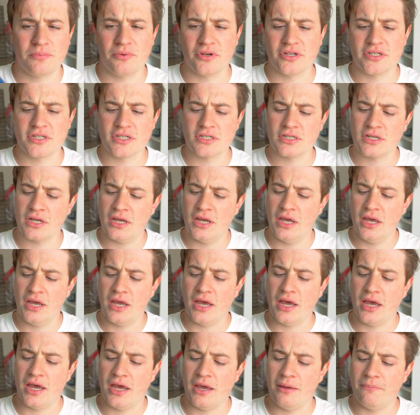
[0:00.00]
printed.
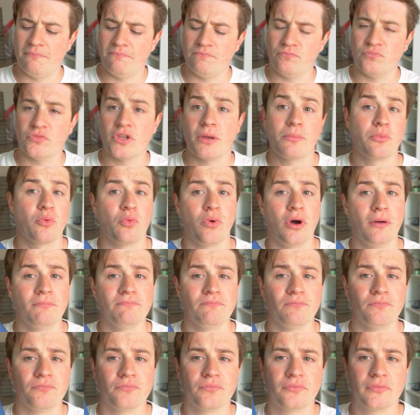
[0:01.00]
Number 1,
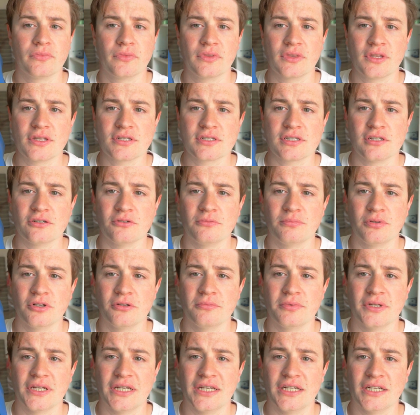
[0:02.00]
this little blue
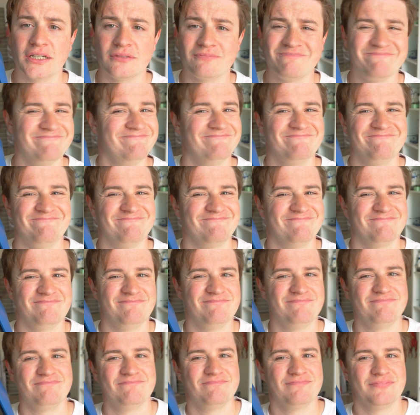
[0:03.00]
bit here.
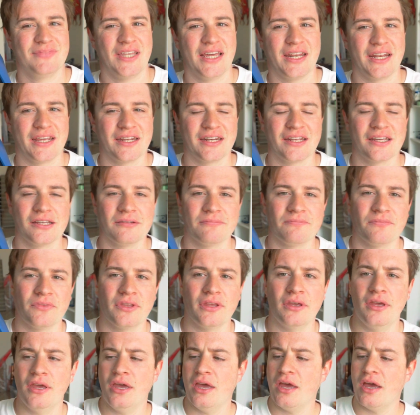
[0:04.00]
That ain't it.
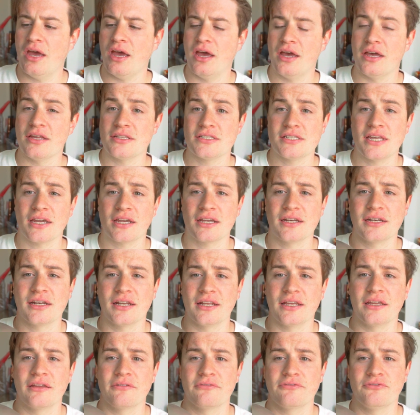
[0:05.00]

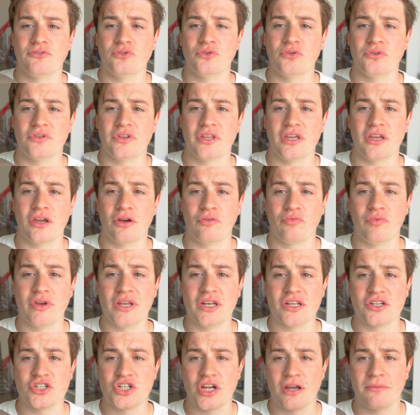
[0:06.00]
Secondly, for the
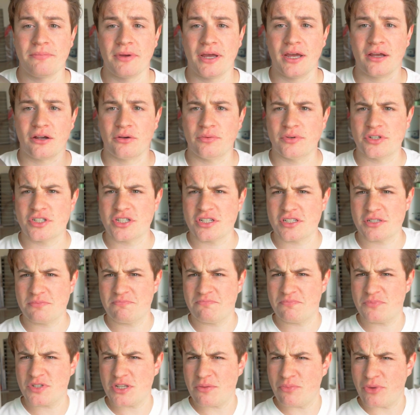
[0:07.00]
arena jetpack, which is
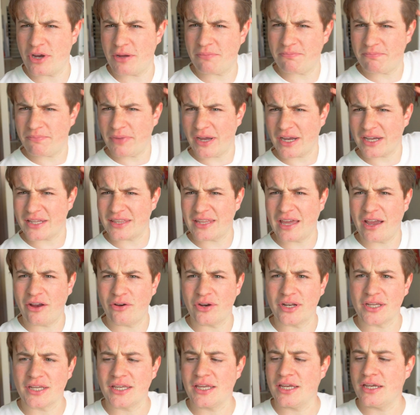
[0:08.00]
somewhere back there
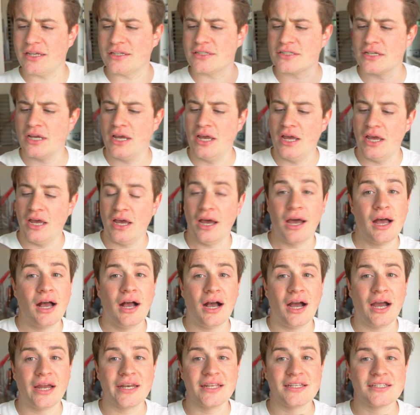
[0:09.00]
at kit,
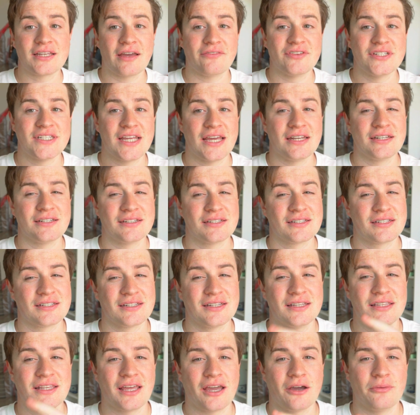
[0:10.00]
I need to have a dent
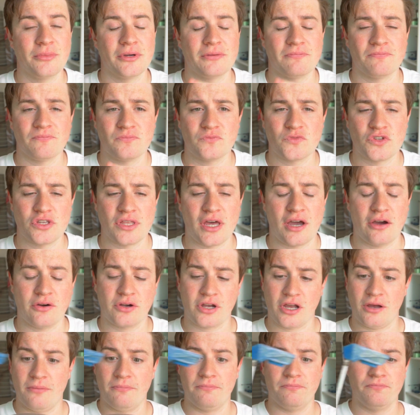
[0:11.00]
in the helmet, so that'll
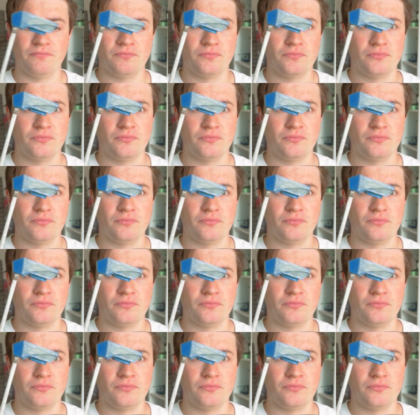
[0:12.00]
come